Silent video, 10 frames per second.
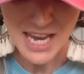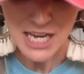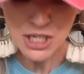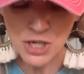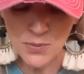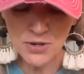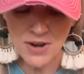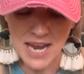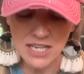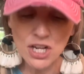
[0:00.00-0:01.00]
She put her
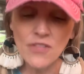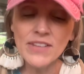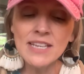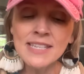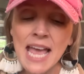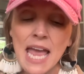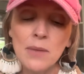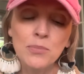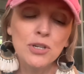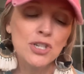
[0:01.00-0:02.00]
hand on this
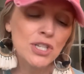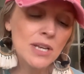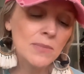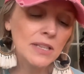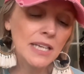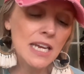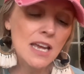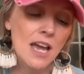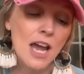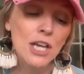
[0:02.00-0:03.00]
and pushed timidly.
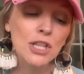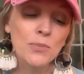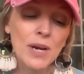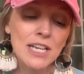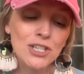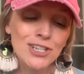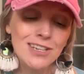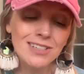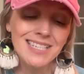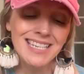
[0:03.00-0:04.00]
The branch
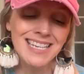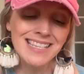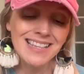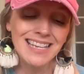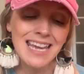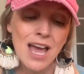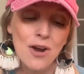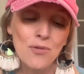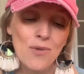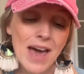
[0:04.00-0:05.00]
yielded easily,
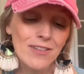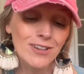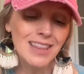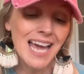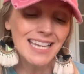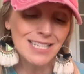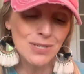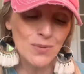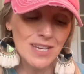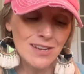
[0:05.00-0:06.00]
rather like a
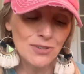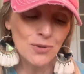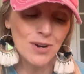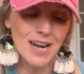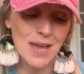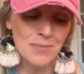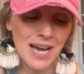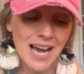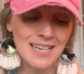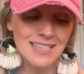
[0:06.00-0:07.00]
swinging door, and
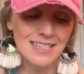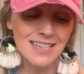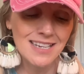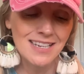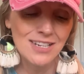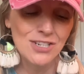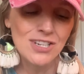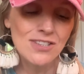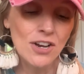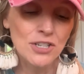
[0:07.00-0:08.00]
behind it she
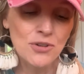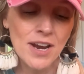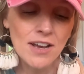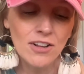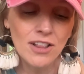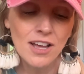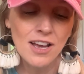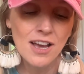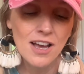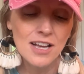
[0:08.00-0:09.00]
saw a trail,
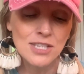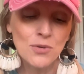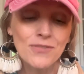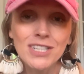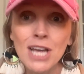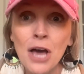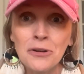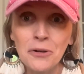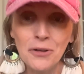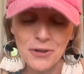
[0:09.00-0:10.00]
a sort of a
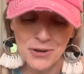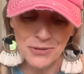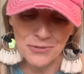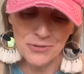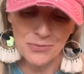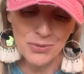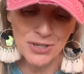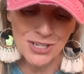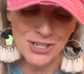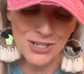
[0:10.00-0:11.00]
tunnel through the
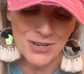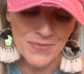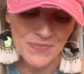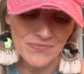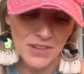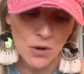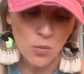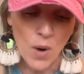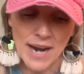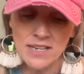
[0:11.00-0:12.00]
bush,
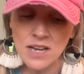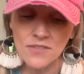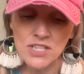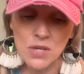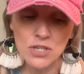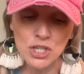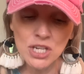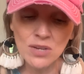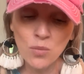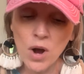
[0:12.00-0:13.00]
wide enough so that she
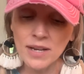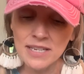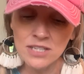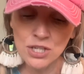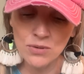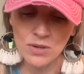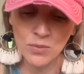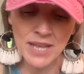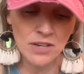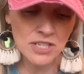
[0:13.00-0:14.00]
could walk into it
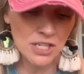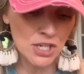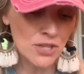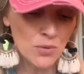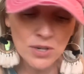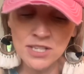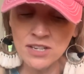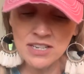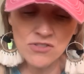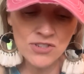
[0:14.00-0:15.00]
without touching thorns
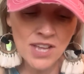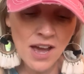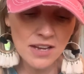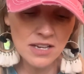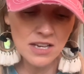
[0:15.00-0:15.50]
on either side.